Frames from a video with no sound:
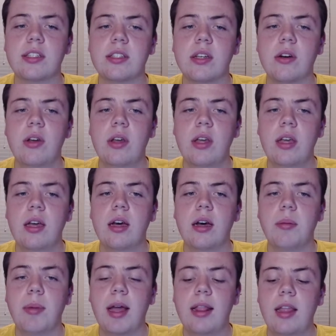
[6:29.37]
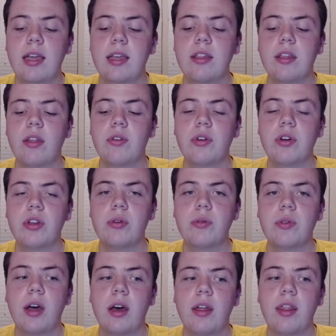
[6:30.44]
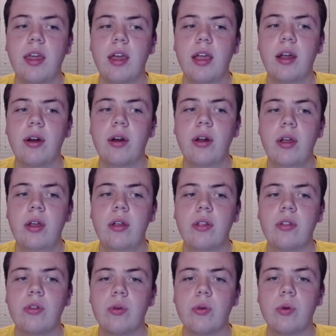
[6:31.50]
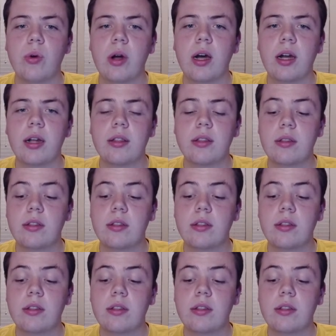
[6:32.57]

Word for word: So um, I like Southern Utah there to uh,